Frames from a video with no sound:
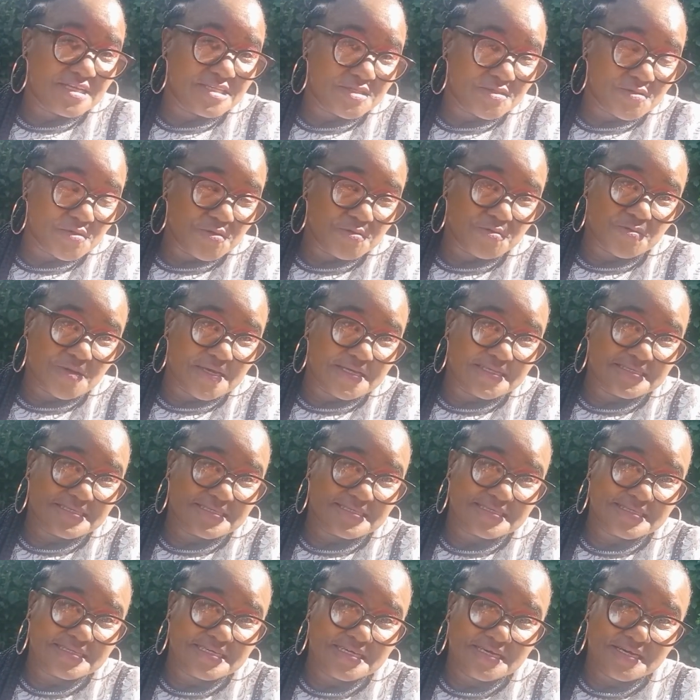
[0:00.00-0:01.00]
those
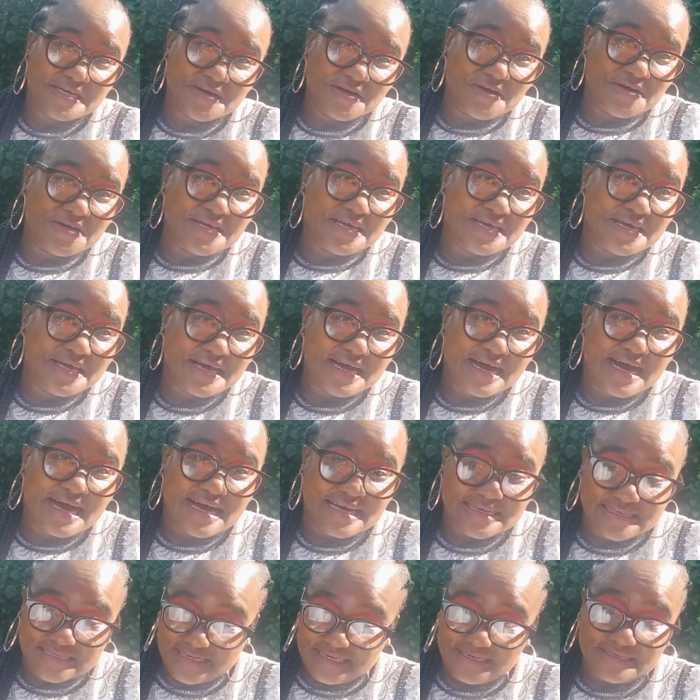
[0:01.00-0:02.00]
ones,
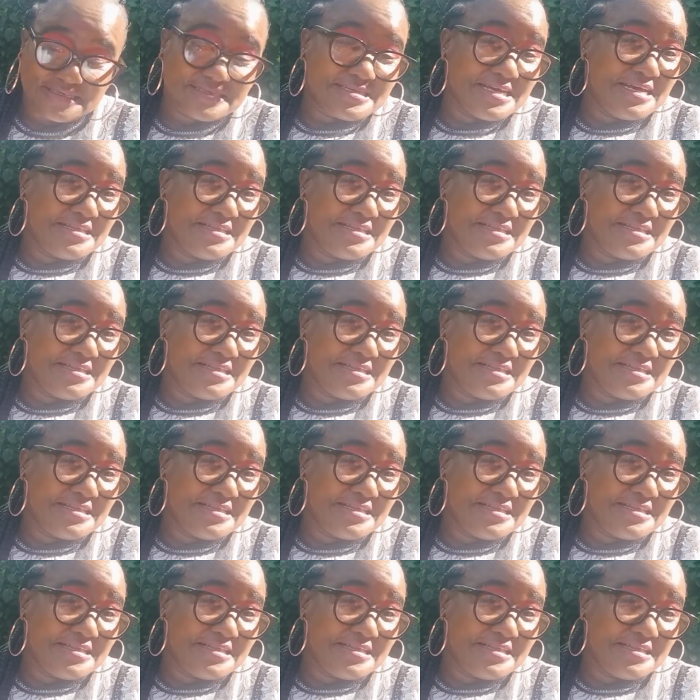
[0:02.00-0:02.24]
until death